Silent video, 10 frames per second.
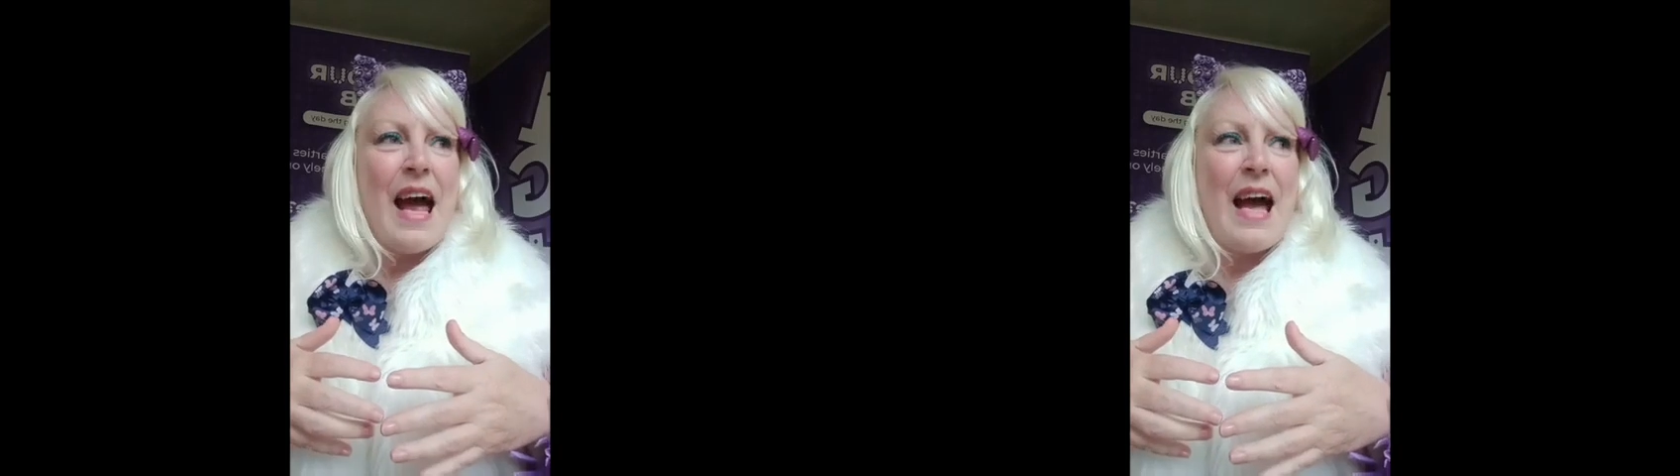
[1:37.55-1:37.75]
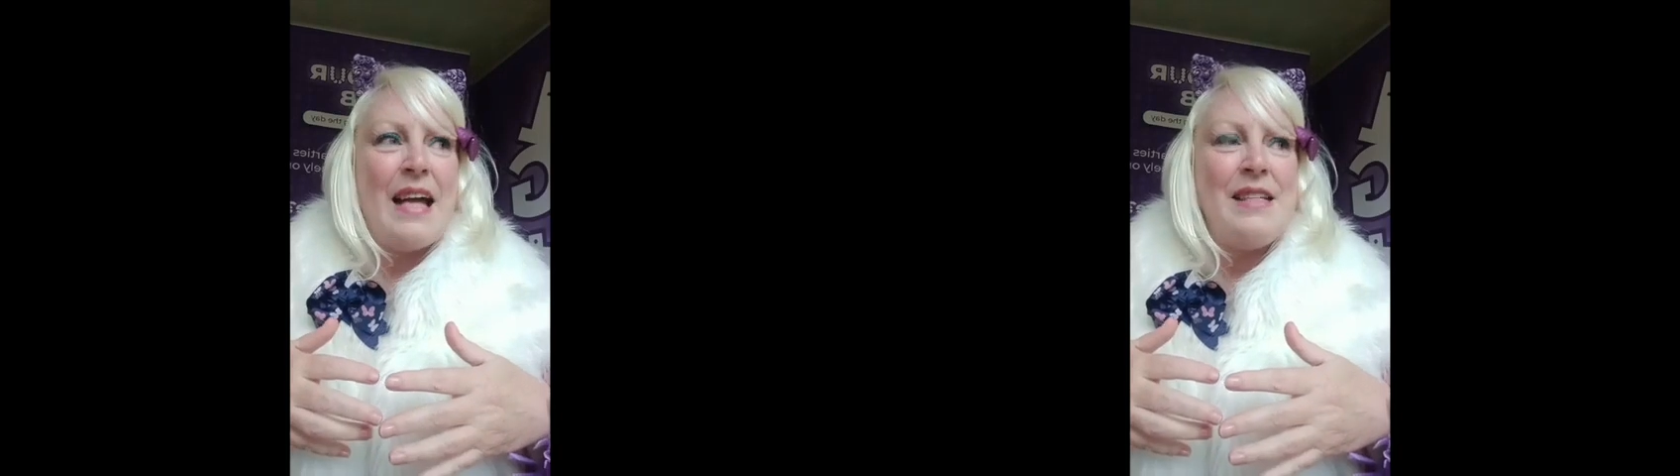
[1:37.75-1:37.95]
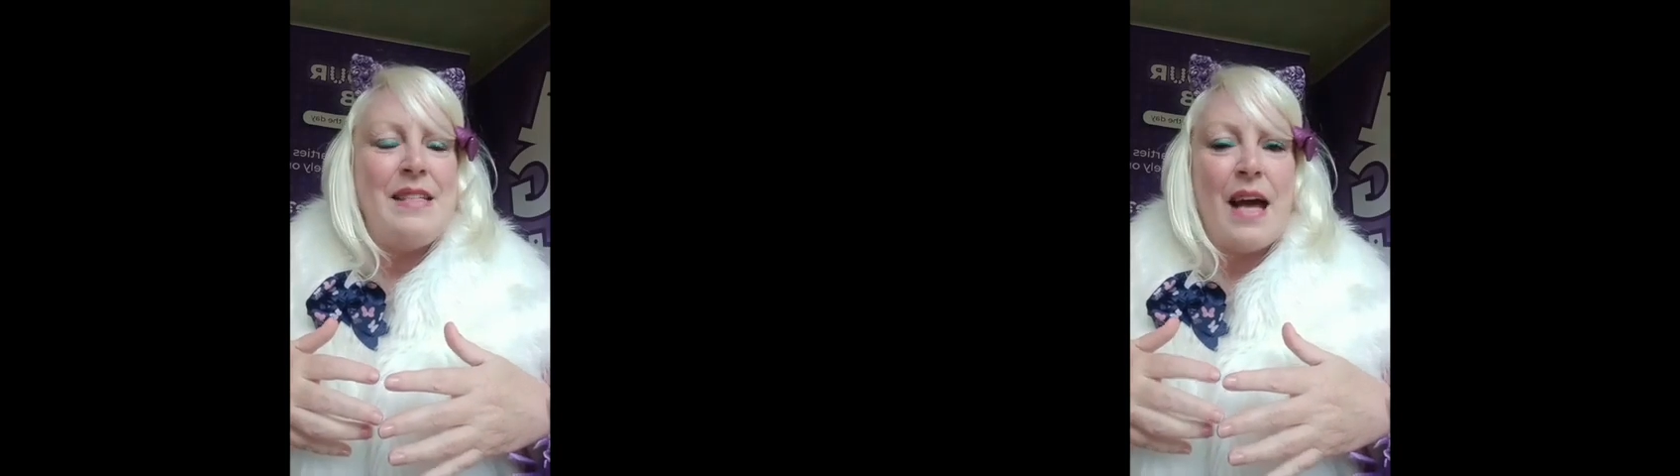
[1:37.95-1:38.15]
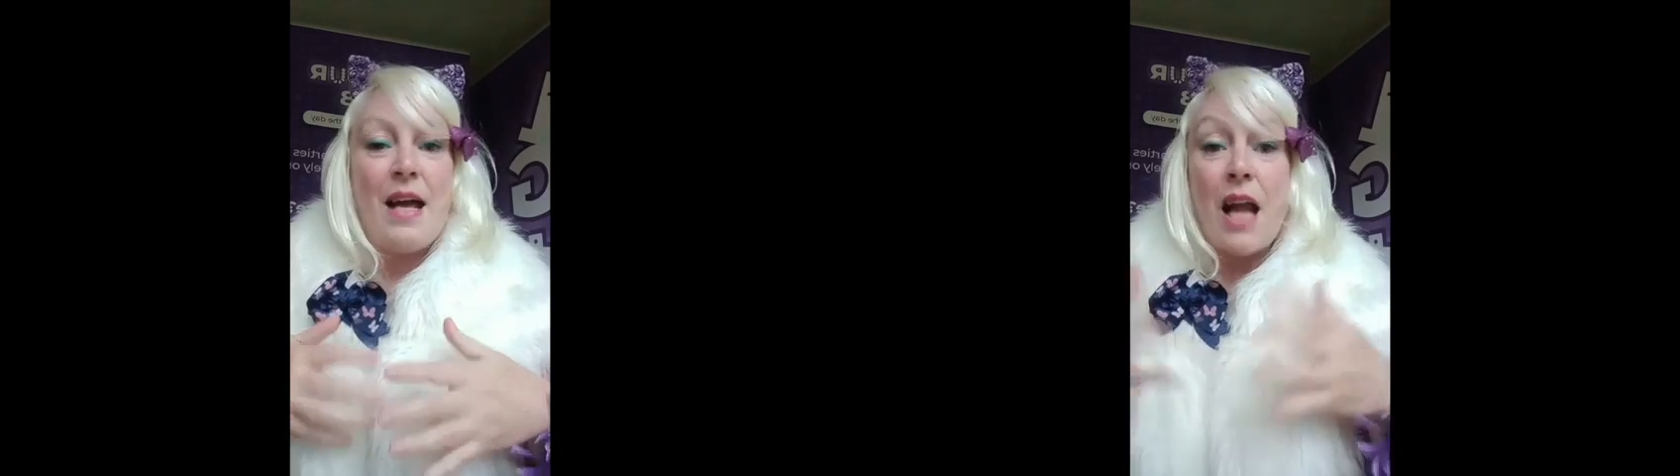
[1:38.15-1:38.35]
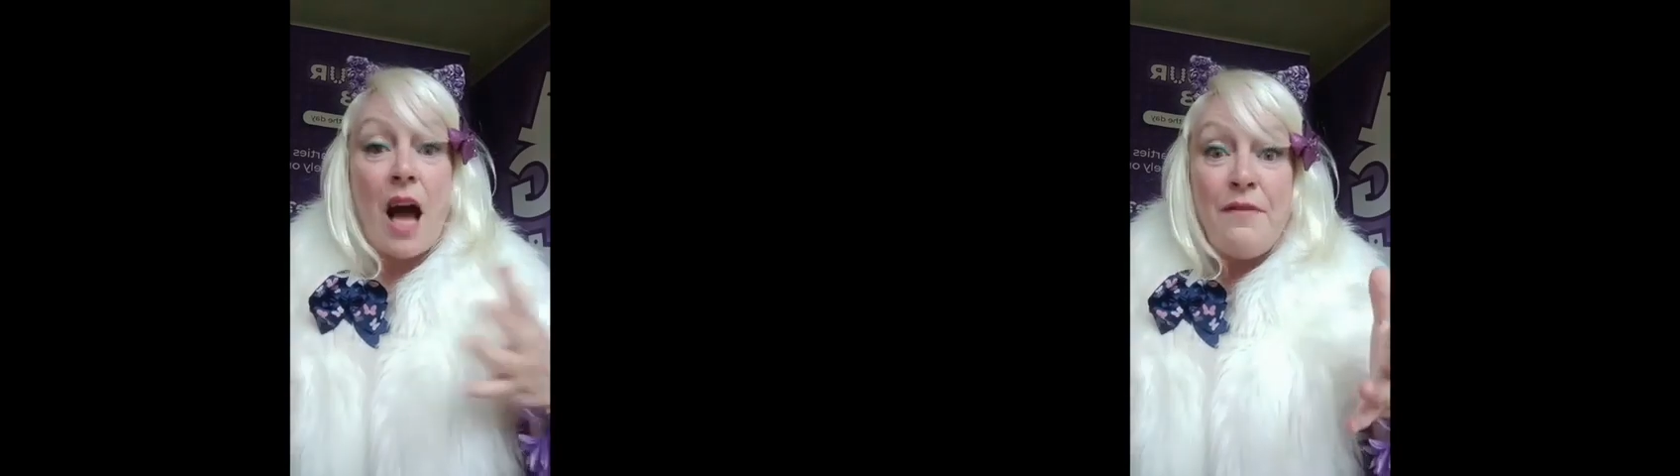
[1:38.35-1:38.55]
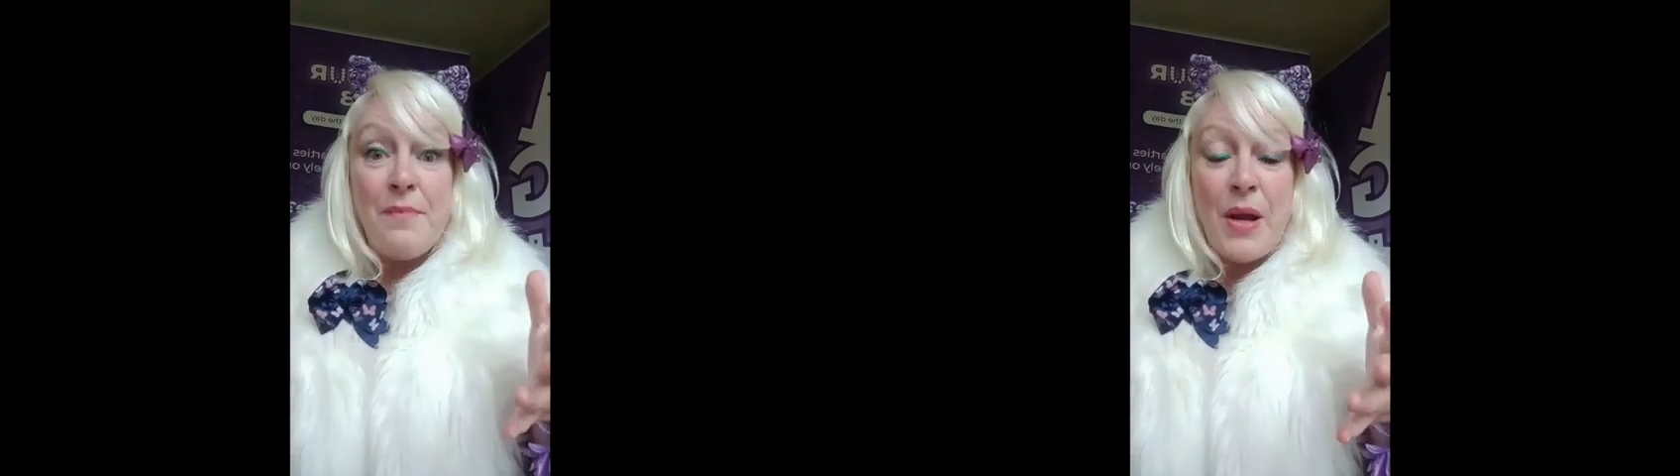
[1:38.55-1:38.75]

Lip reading: and live